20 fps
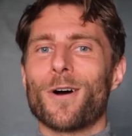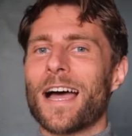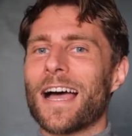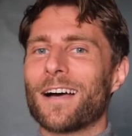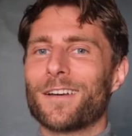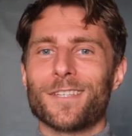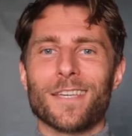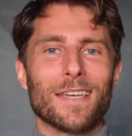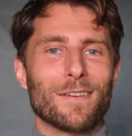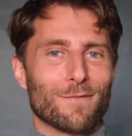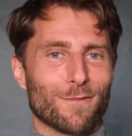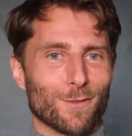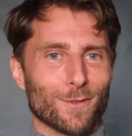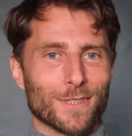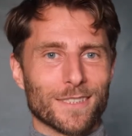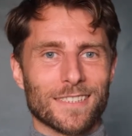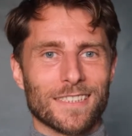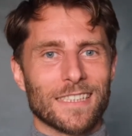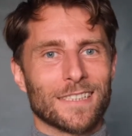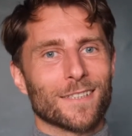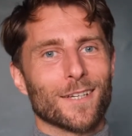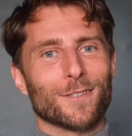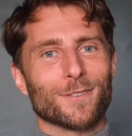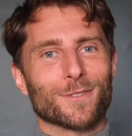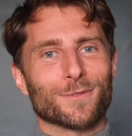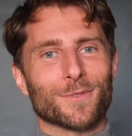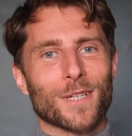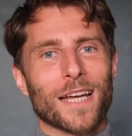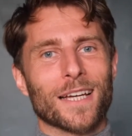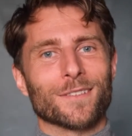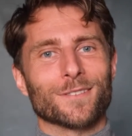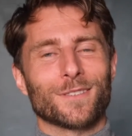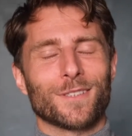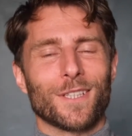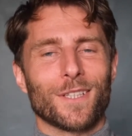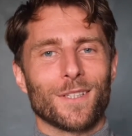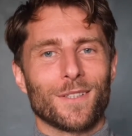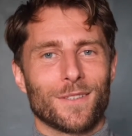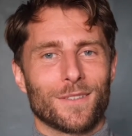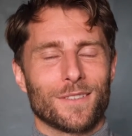how you're influencing those around
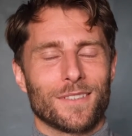you.